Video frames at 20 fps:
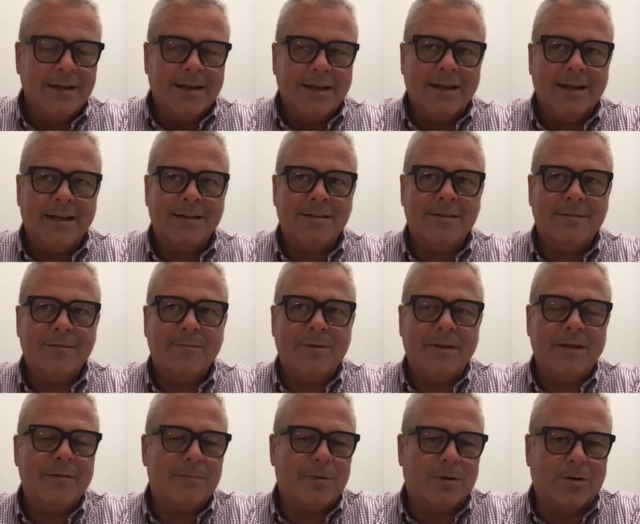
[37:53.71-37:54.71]
And
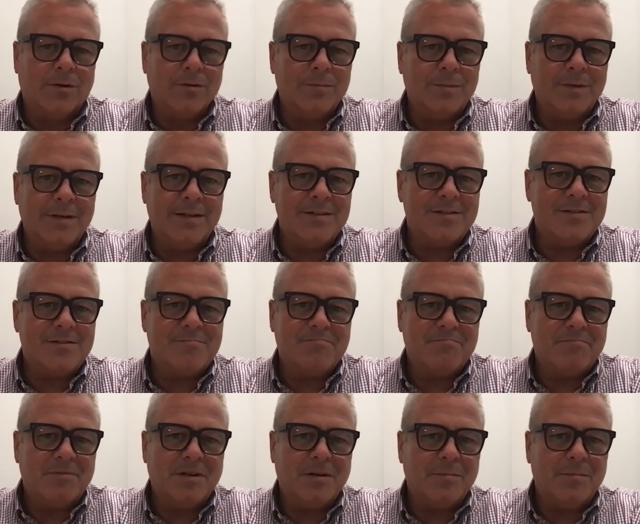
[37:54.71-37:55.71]
being bold means
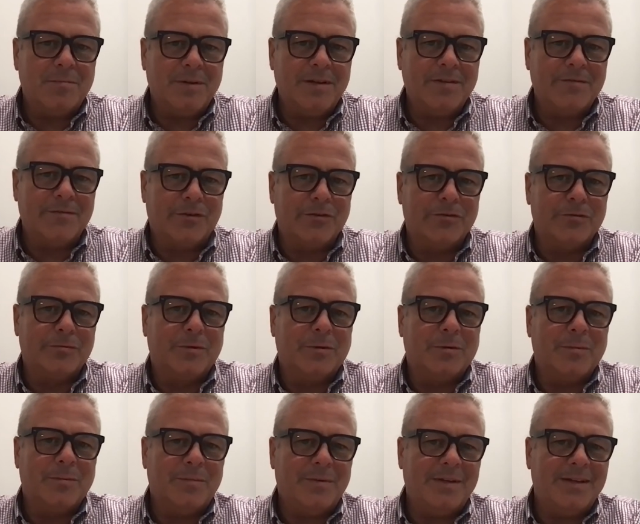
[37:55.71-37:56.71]
you know being vulnerable
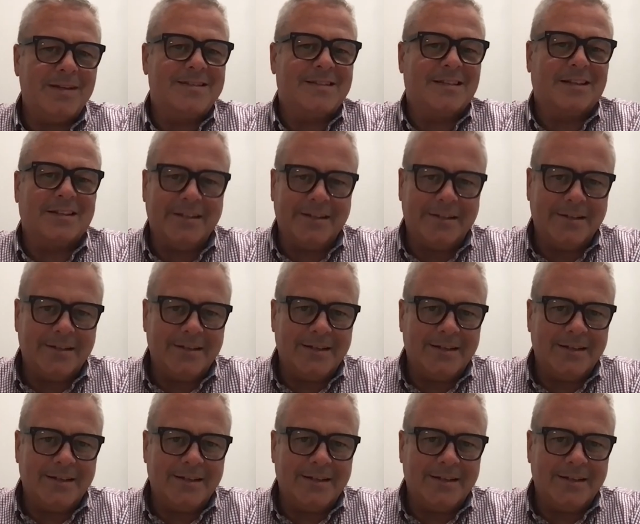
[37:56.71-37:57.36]
and being silly.